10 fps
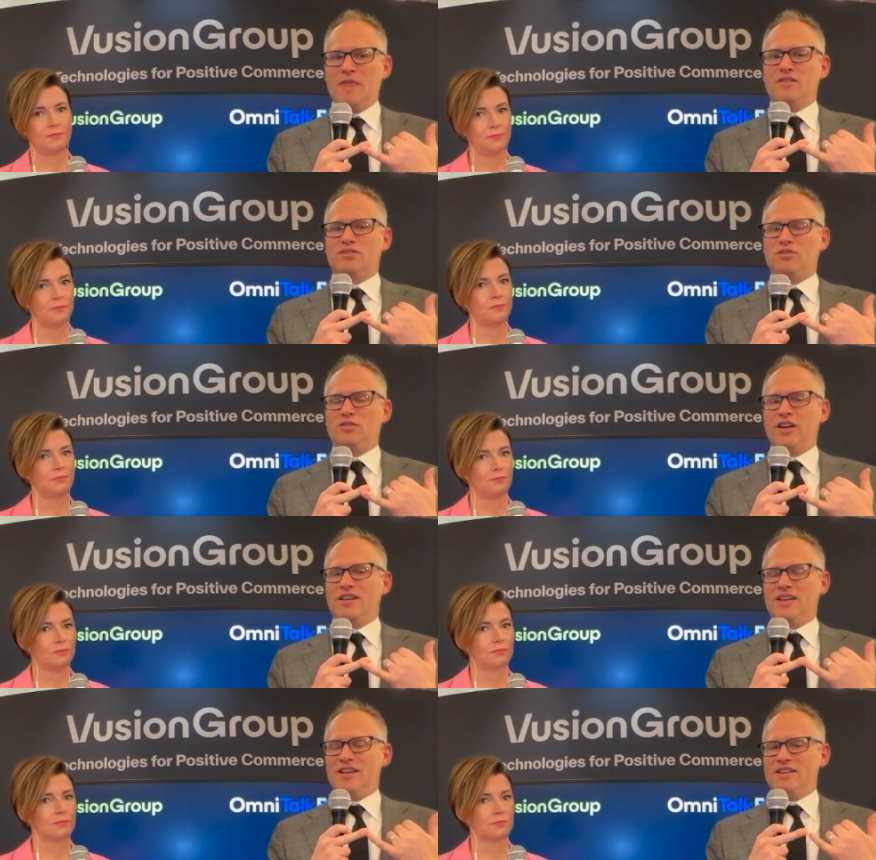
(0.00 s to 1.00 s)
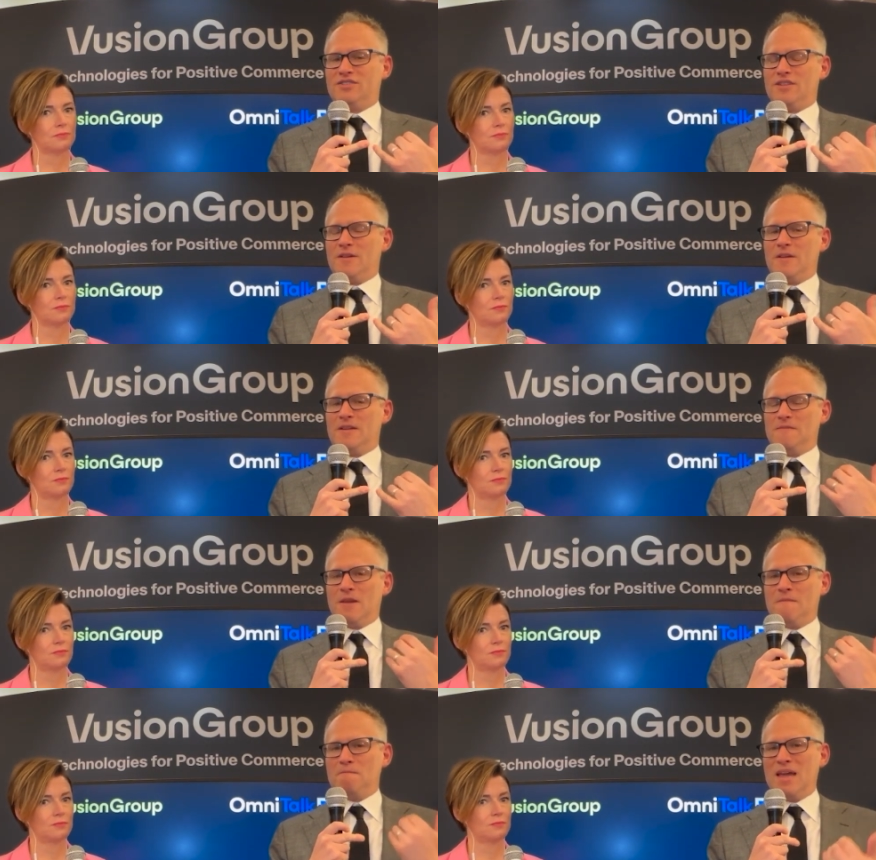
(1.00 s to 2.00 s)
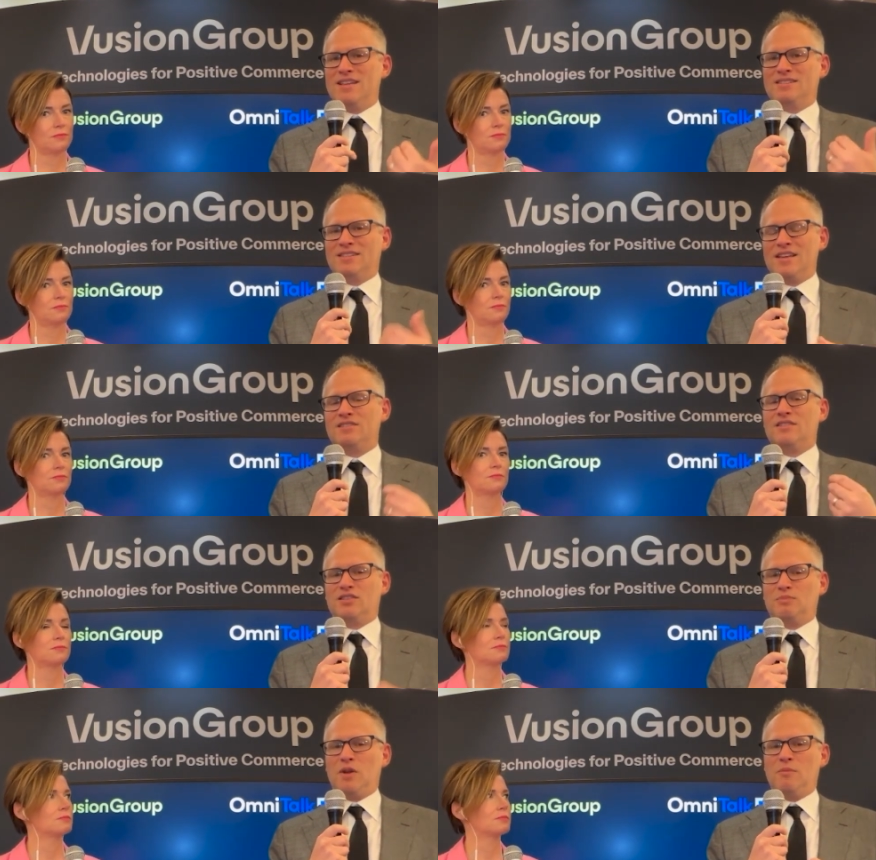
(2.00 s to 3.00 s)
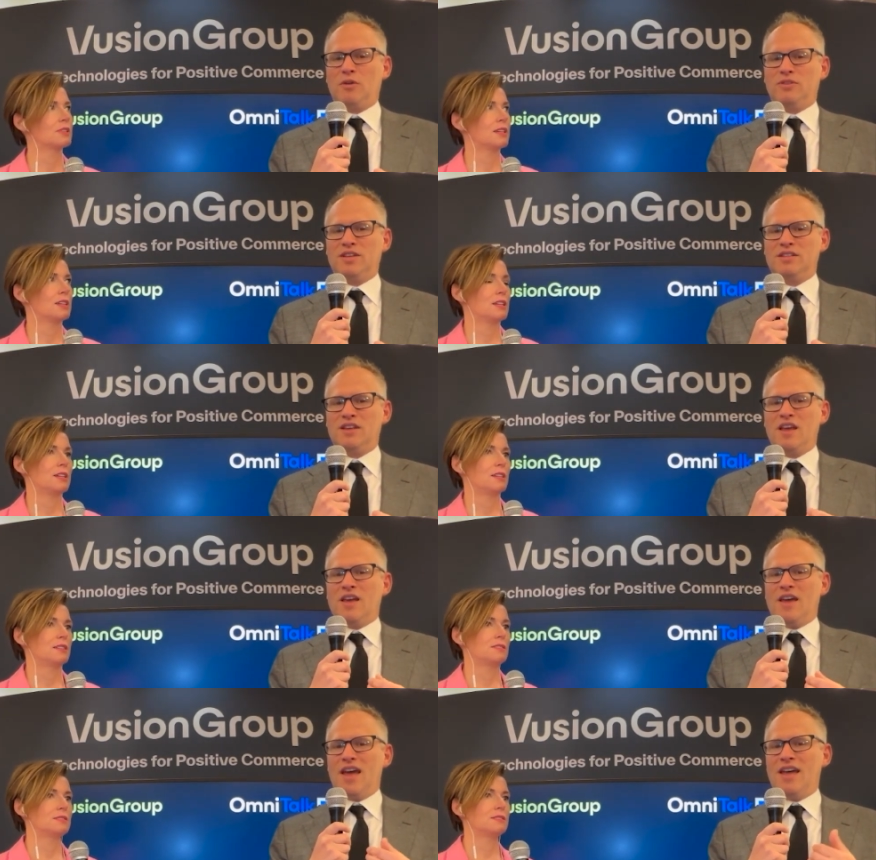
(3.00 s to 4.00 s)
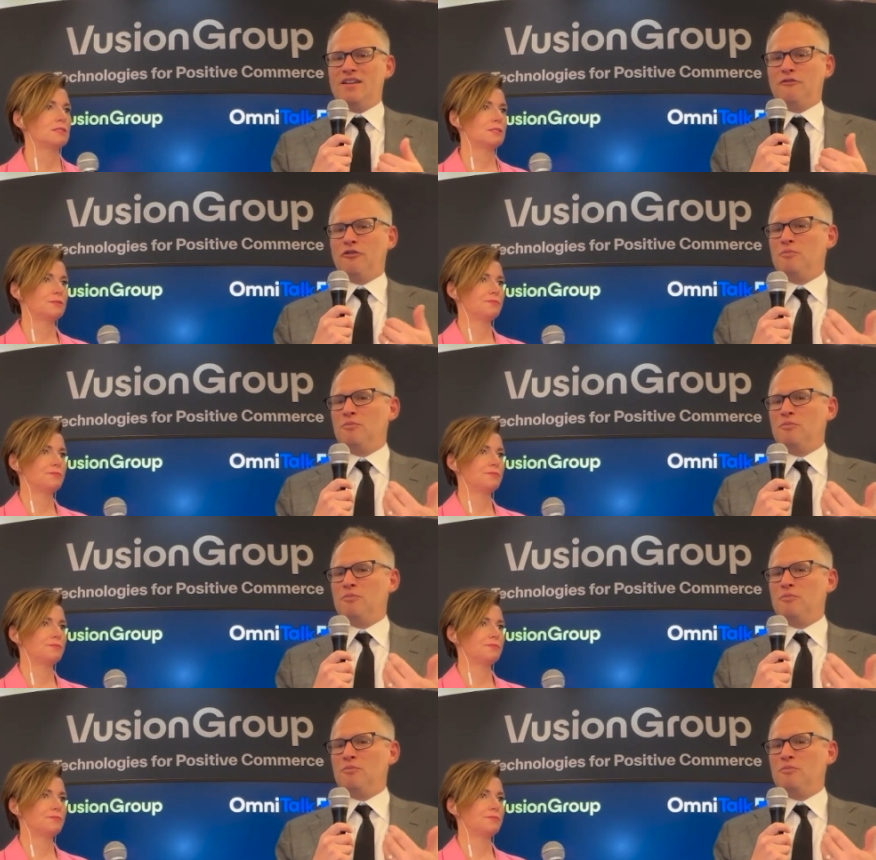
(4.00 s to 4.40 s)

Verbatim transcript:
Speaker 1: Mm-hmm. So like, it's it it makes sense to experiment with this. And for